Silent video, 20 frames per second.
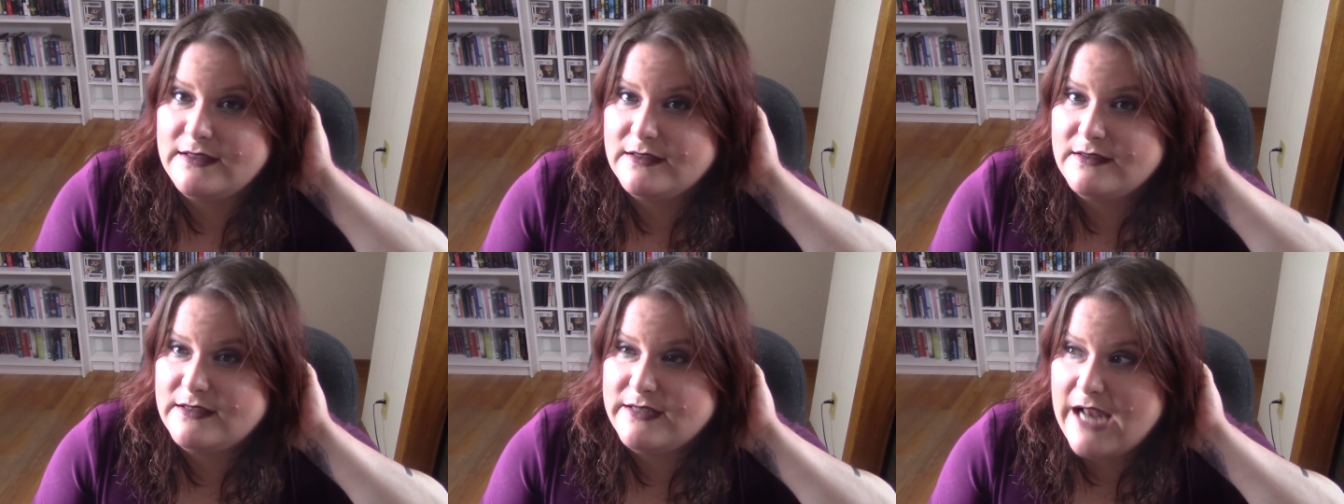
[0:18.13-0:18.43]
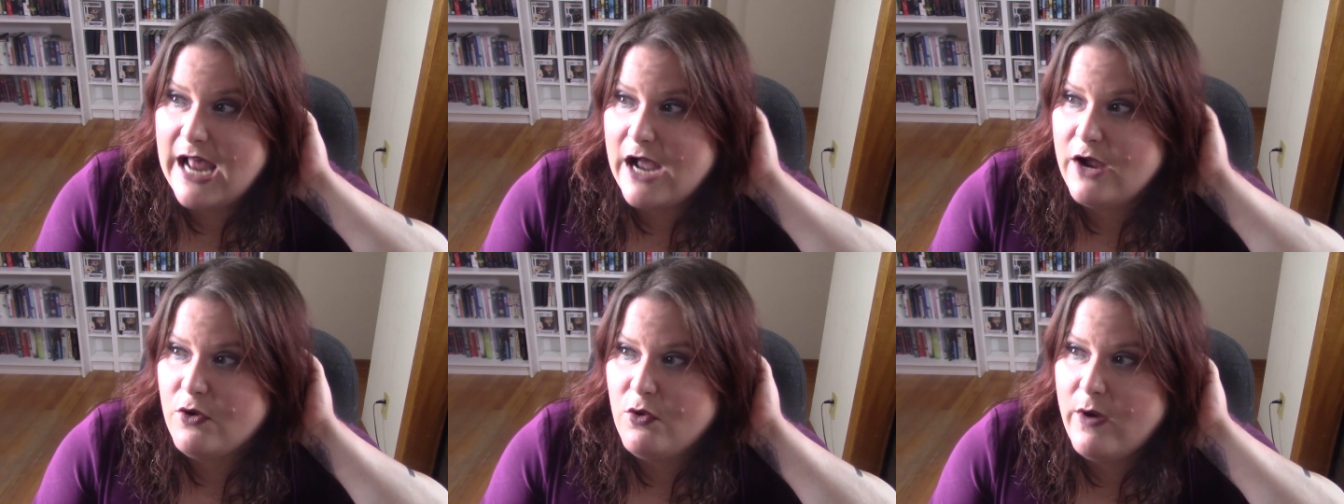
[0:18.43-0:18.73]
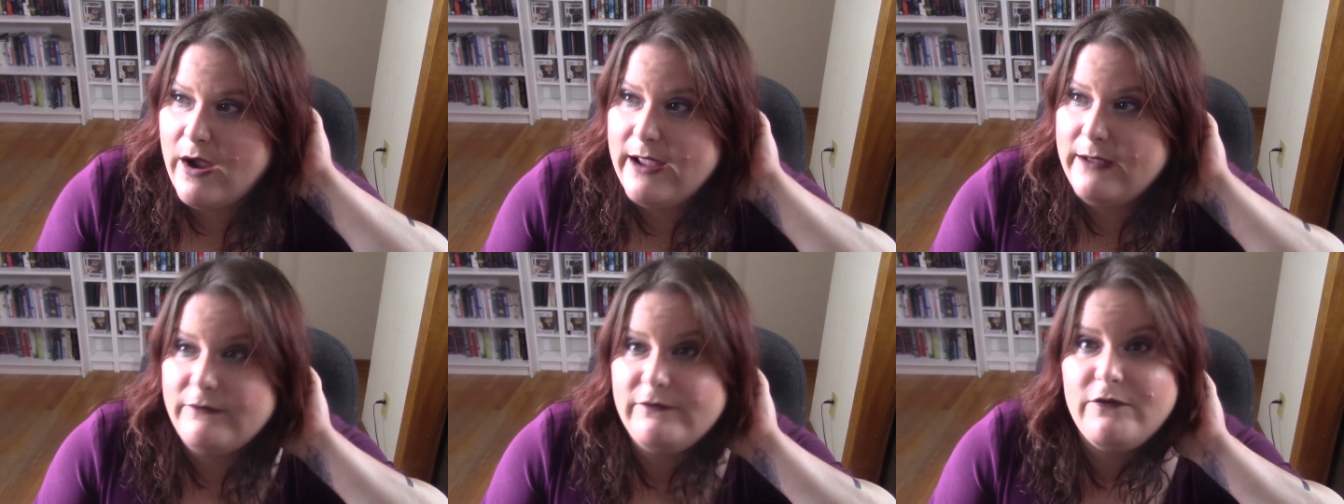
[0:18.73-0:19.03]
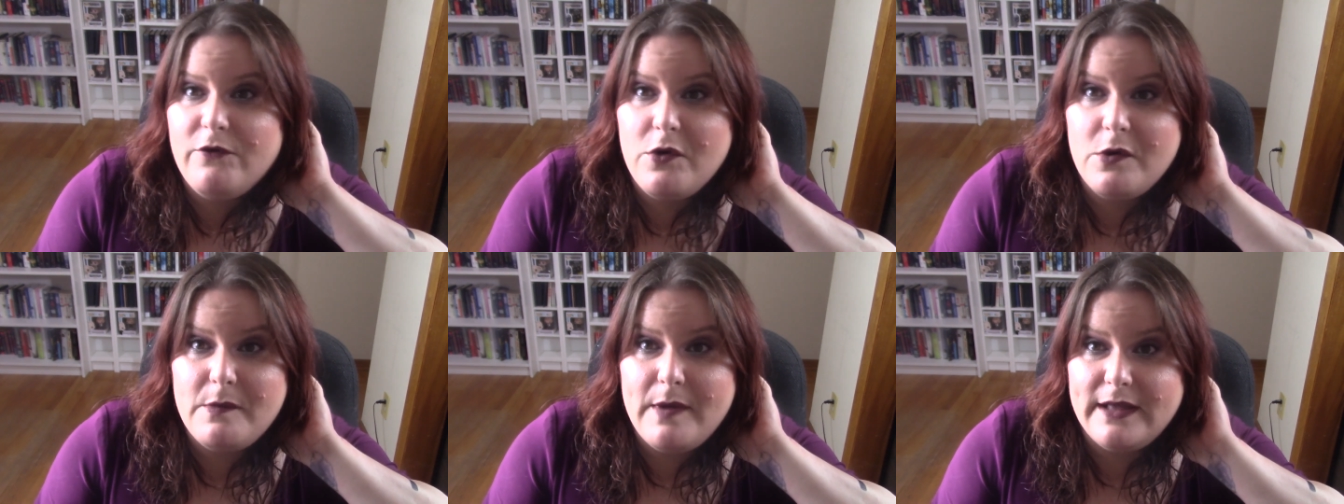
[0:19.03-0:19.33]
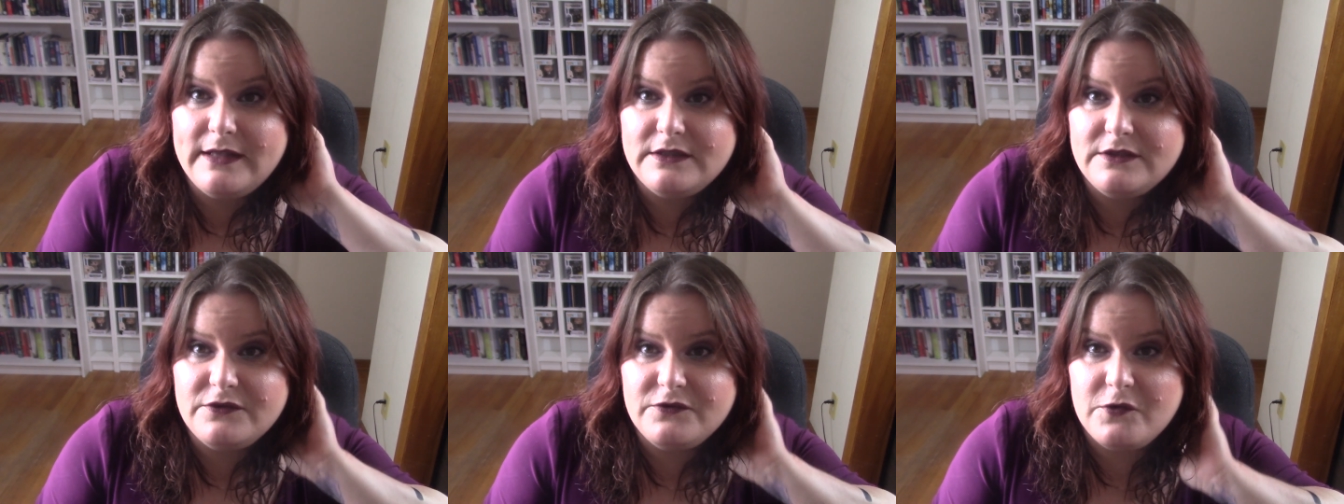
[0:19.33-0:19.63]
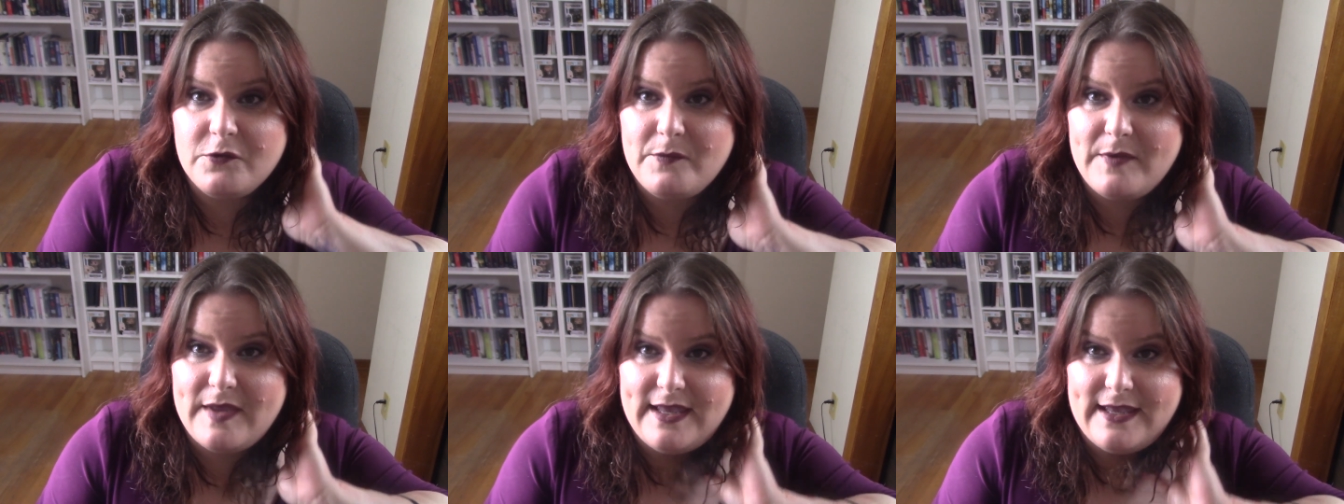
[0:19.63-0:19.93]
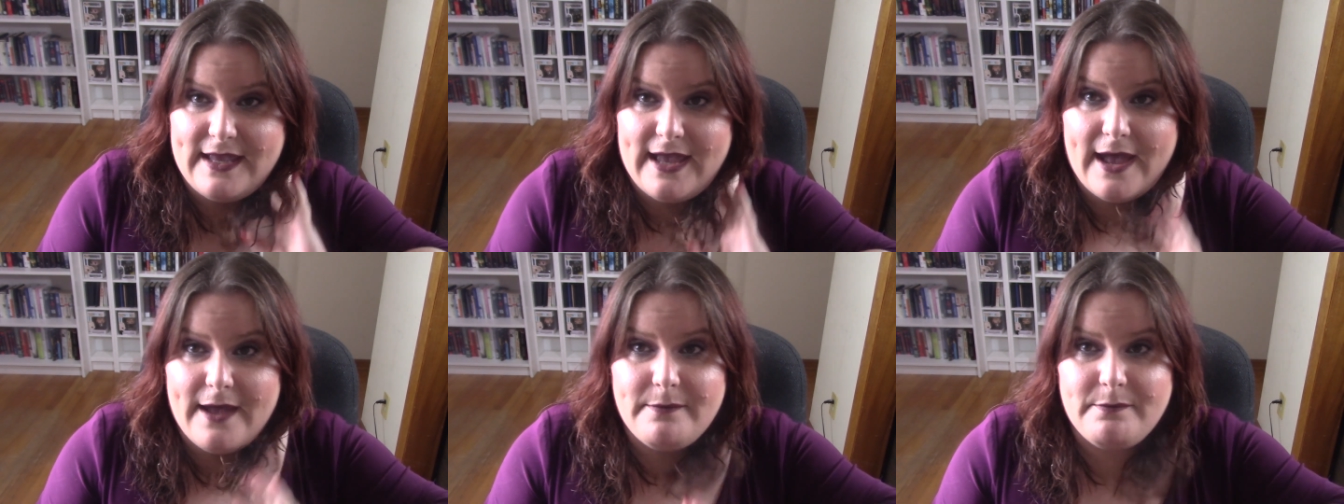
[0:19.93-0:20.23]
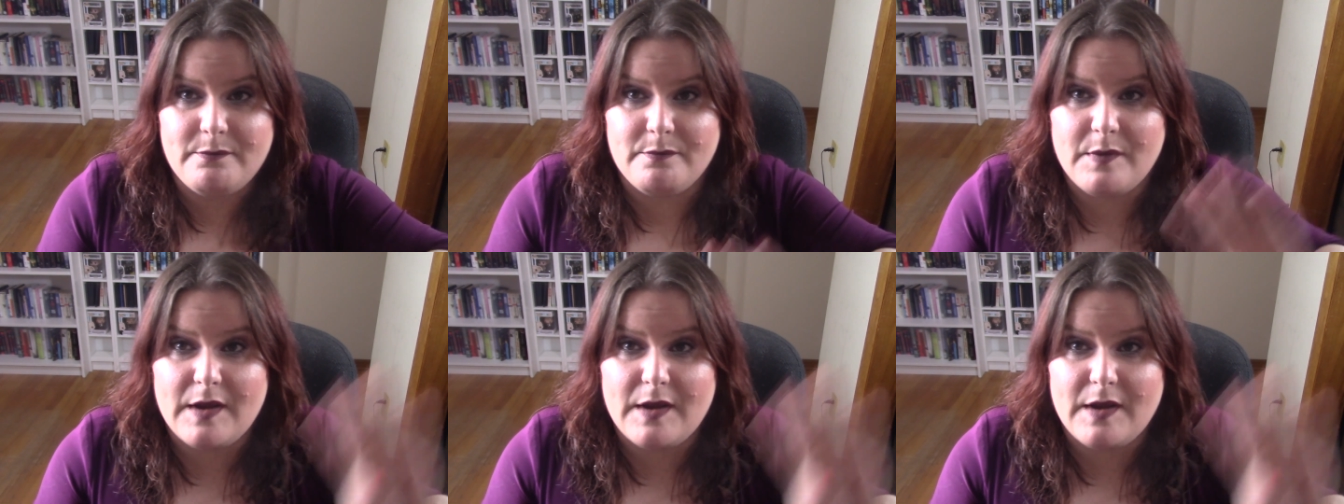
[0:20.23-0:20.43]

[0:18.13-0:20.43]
it's not quite 4 months for me yet,